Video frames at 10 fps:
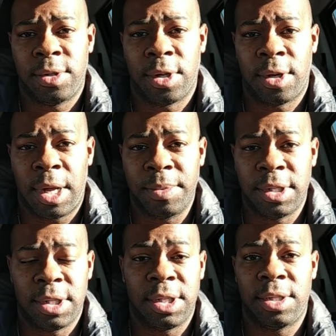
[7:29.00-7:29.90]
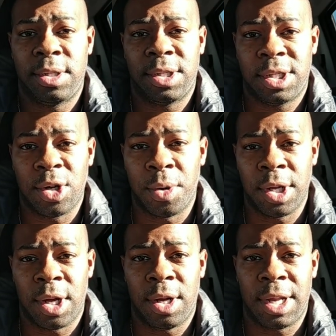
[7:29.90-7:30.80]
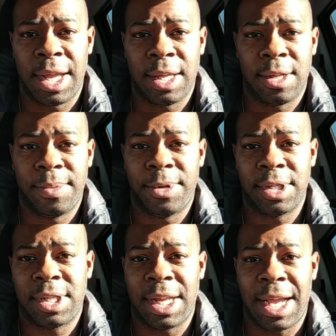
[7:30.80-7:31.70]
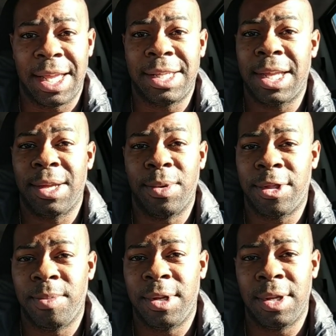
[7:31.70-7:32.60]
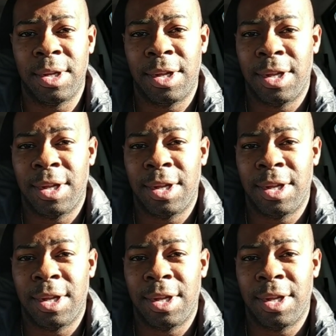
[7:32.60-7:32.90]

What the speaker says: So I'm just showing y'all like the books that I take with me,